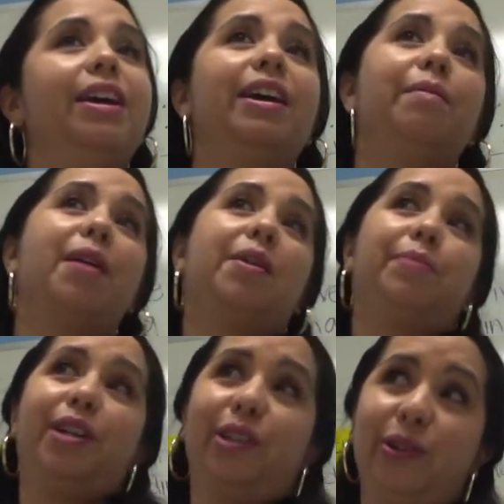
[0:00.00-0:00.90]
It might
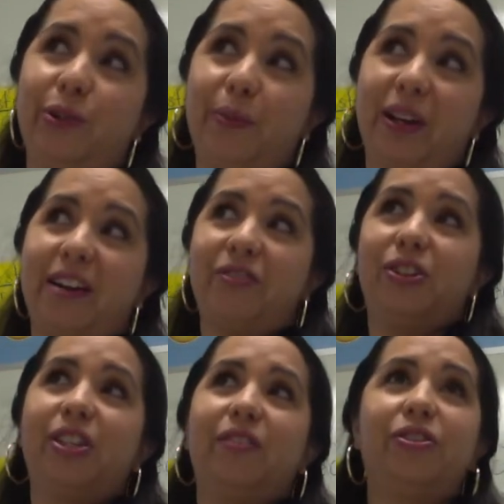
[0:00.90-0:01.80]
be a little bit after
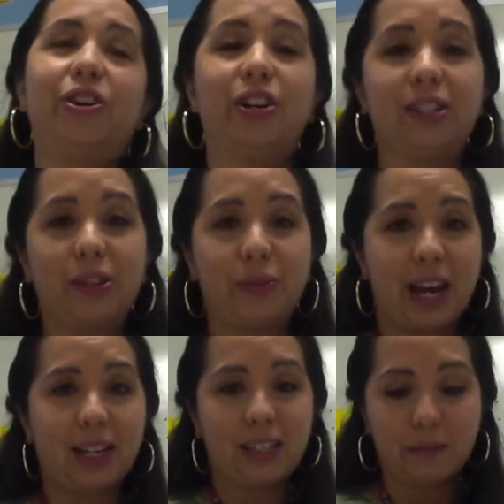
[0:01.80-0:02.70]
7:30, so we
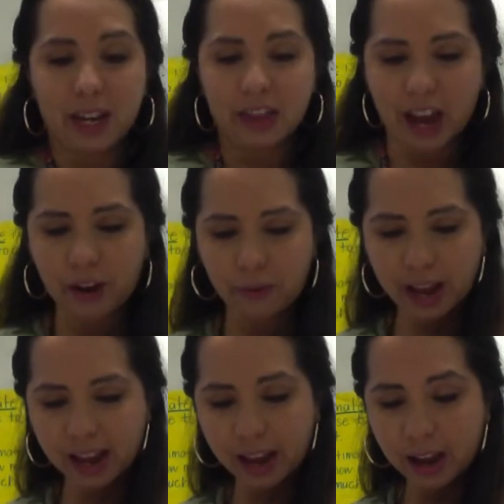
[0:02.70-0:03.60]
estimate that
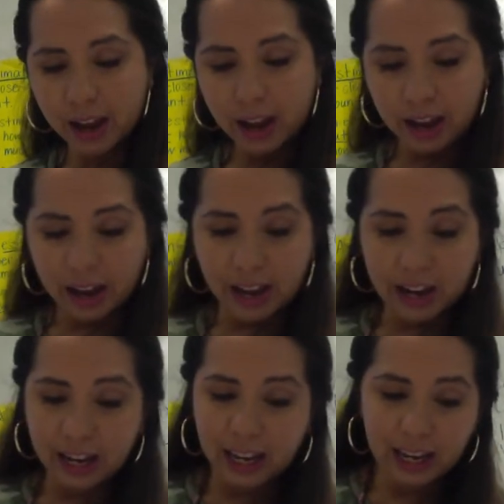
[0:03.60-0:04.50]
way. And
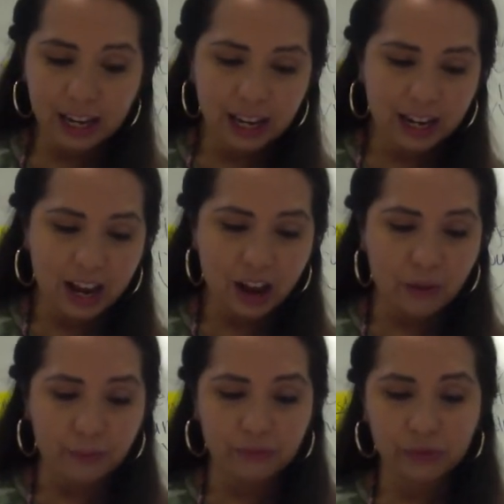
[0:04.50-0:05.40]
again,
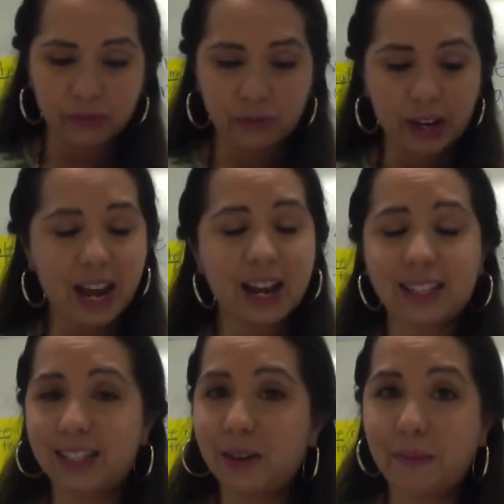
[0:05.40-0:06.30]
we
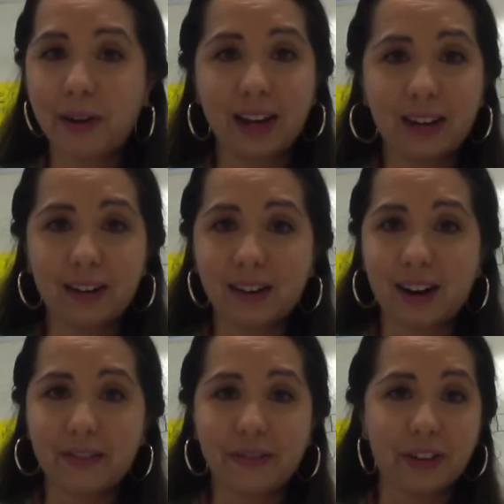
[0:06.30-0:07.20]
estimate,
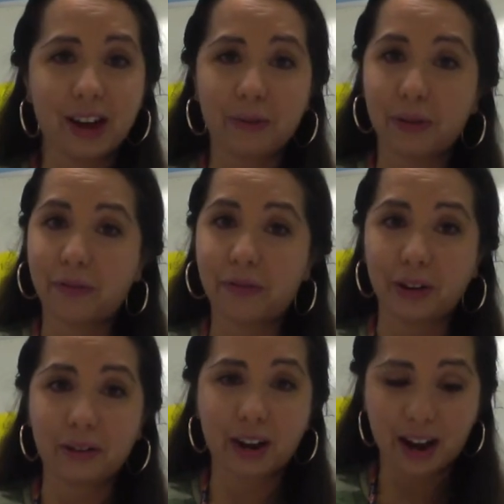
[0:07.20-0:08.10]
I feel like with
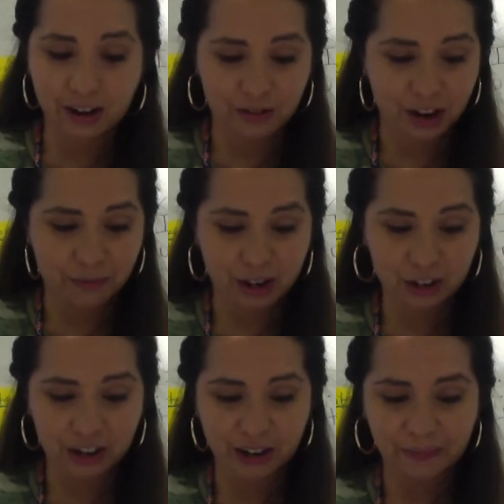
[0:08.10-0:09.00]
food. I don't know about
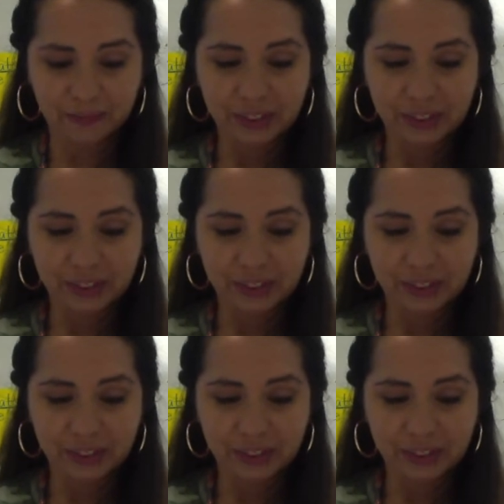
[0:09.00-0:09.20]
y'all.